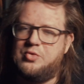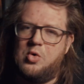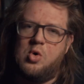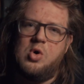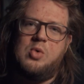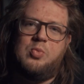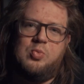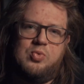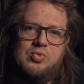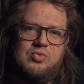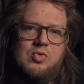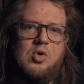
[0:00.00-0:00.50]

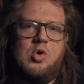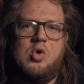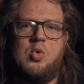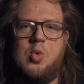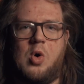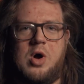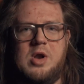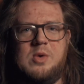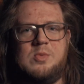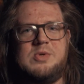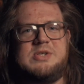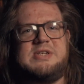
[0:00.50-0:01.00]
Rogue
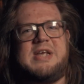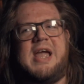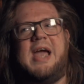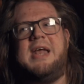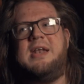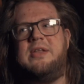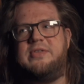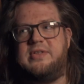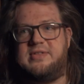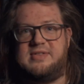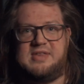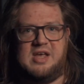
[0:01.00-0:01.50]
One was
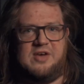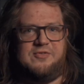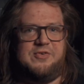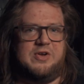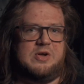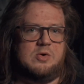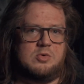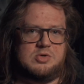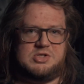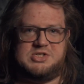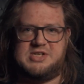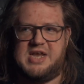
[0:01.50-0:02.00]
kind of the
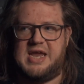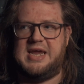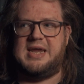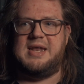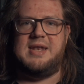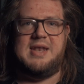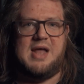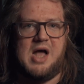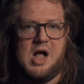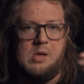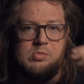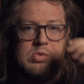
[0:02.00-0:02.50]
difficult
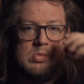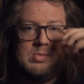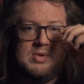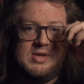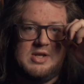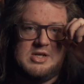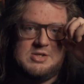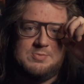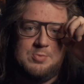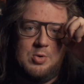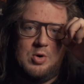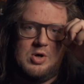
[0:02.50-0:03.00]
second album at
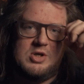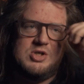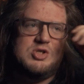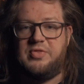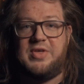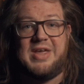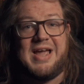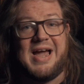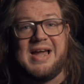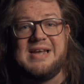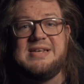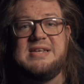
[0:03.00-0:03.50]
this point.
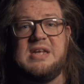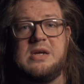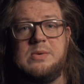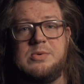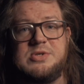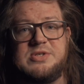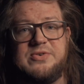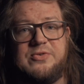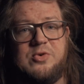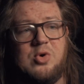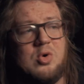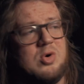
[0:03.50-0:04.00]
The idea
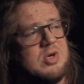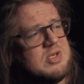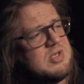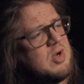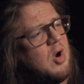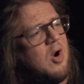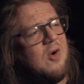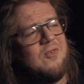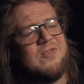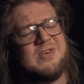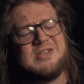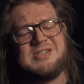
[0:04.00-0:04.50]
was, of
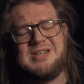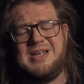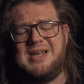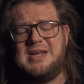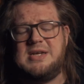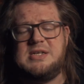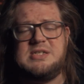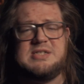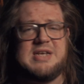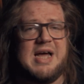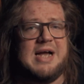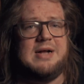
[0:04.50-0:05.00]
course, obviously
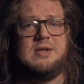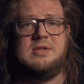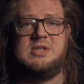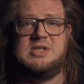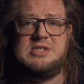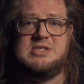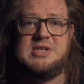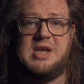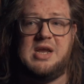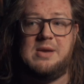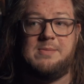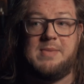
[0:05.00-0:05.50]
exactly the
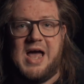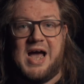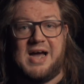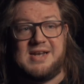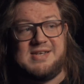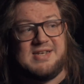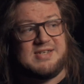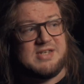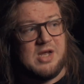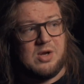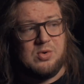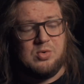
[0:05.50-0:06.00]
same. I had
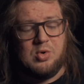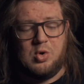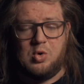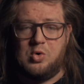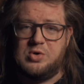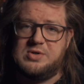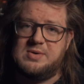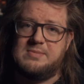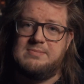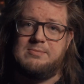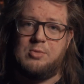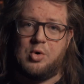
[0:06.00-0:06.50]
to
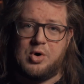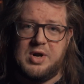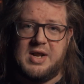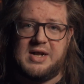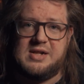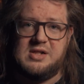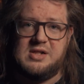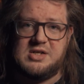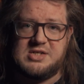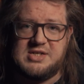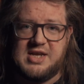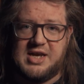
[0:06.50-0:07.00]
download more
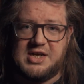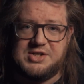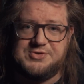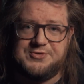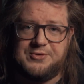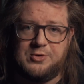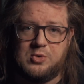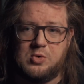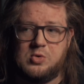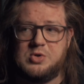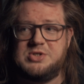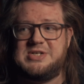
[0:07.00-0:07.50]
Nicolas Cage
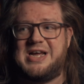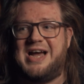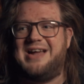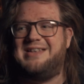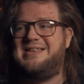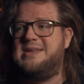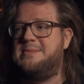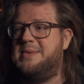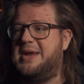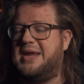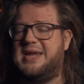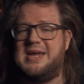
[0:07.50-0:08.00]
photos, I had
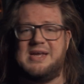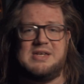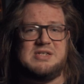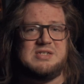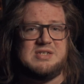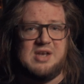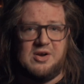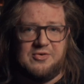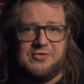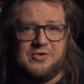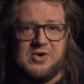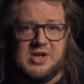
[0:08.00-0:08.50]
to make it as
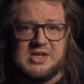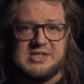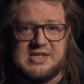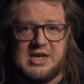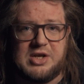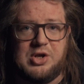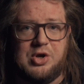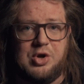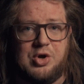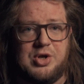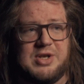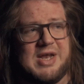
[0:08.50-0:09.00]
different as I
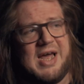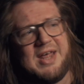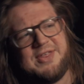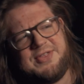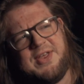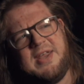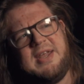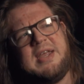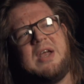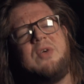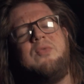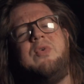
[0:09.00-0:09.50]
could. I
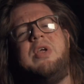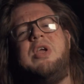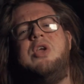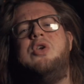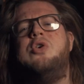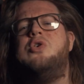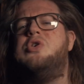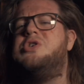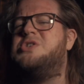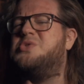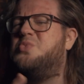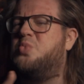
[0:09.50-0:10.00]
think I
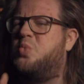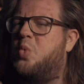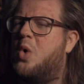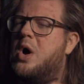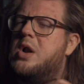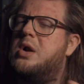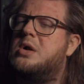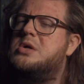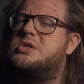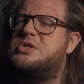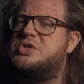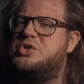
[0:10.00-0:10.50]
reused one
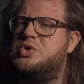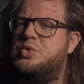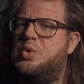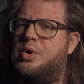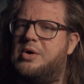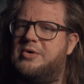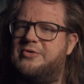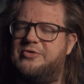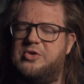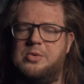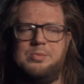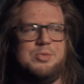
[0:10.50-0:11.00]
or two
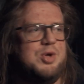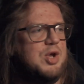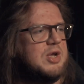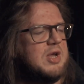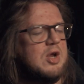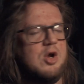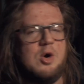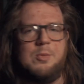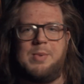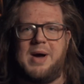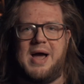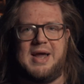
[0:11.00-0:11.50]
of them. You
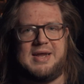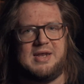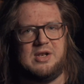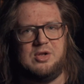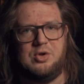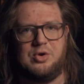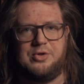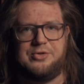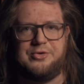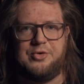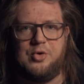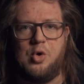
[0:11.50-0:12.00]
can go back and
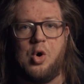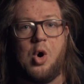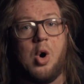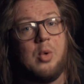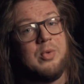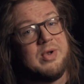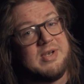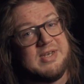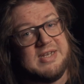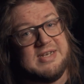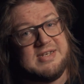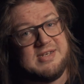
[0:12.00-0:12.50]
look through all
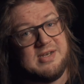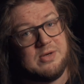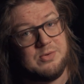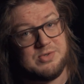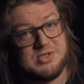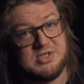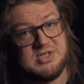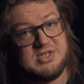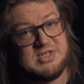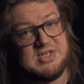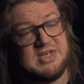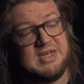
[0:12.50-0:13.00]
the details
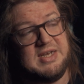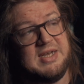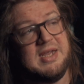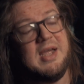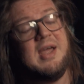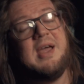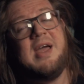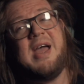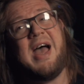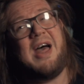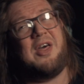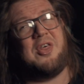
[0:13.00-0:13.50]
and see.
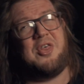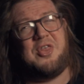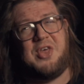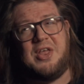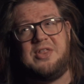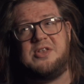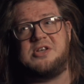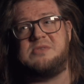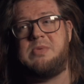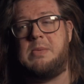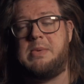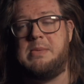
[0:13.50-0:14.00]
I think
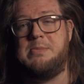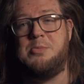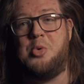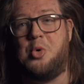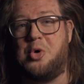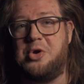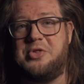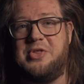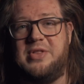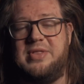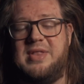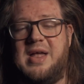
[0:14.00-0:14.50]
there's maybe
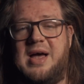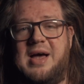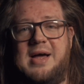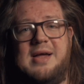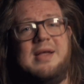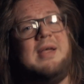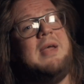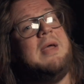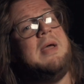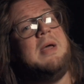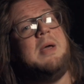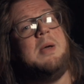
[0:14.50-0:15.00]
more than that.
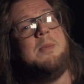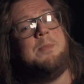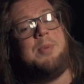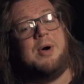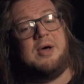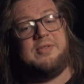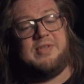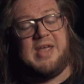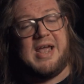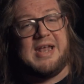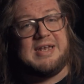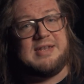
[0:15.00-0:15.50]
But
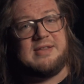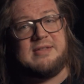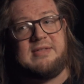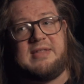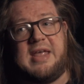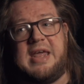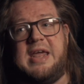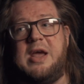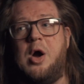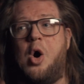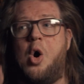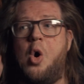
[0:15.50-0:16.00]
at the end of the
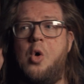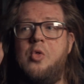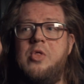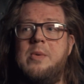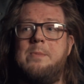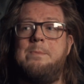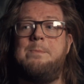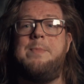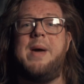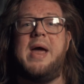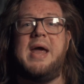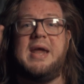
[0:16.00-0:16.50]
day, all the
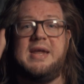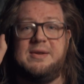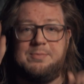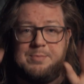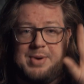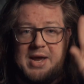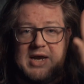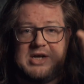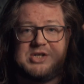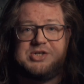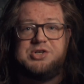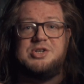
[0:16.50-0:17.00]
big
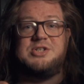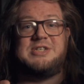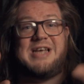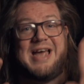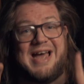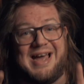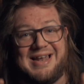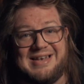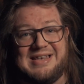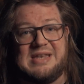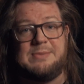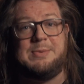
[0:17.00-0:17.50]
pictures
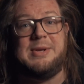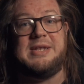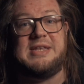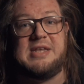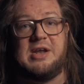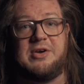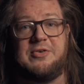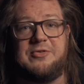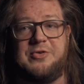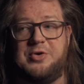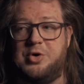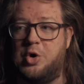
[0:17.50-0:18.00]
had to be
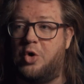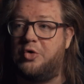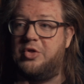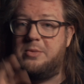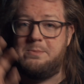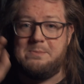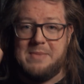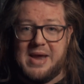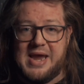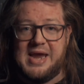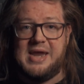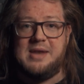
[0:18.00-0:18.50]
different, all the
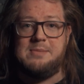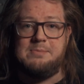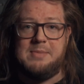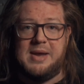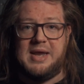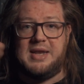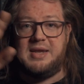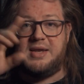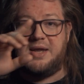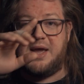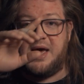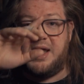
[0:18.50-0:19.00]

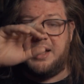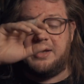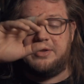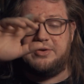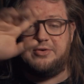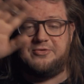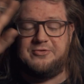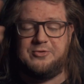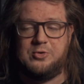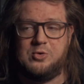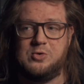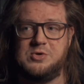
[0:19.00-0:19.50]
main character
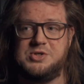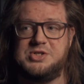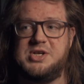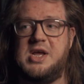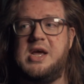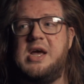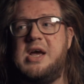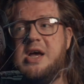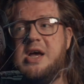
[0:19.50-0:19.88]
photos.